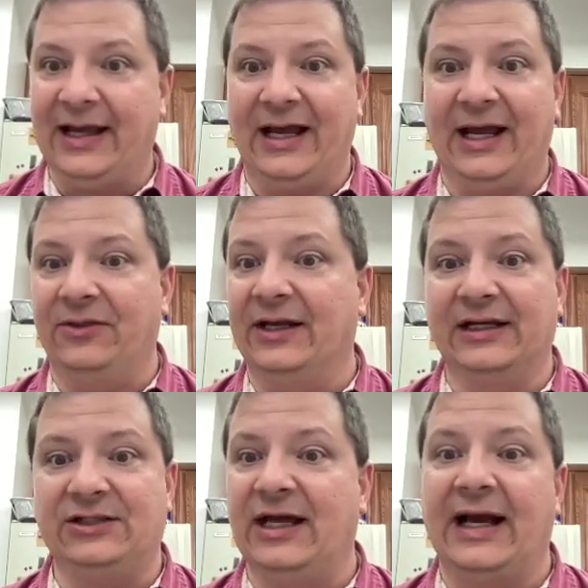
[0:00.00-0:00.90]
And the
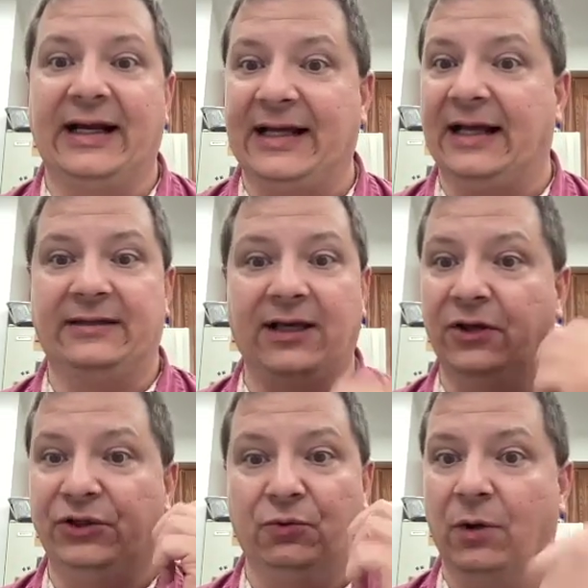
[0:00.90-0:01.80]
next day I can't tell
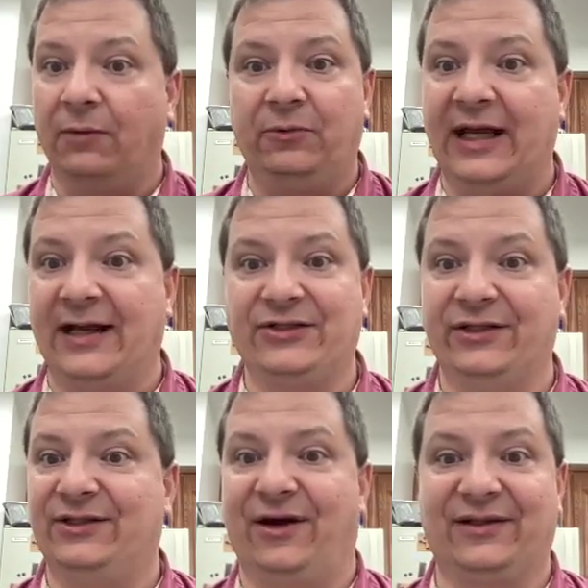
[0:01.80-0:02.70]
you what we
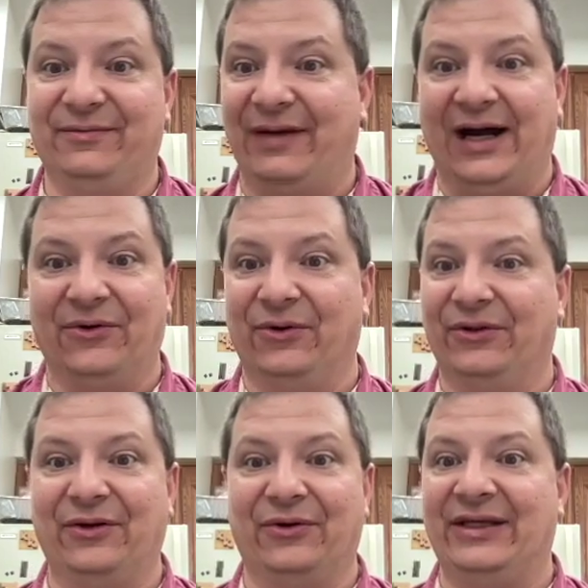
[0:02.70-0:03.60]
actually talked about,
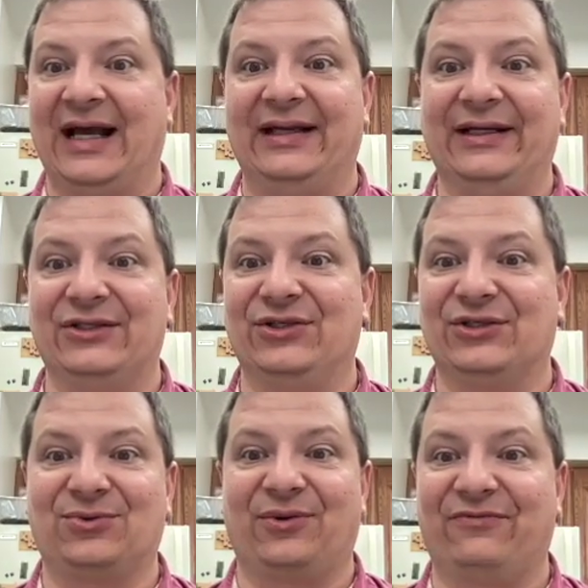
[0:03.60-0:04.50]
or the ideas
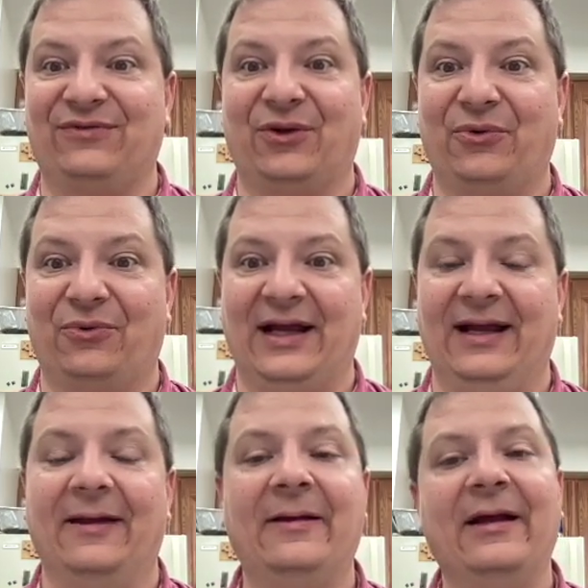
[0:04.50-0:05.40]
just sort of float away.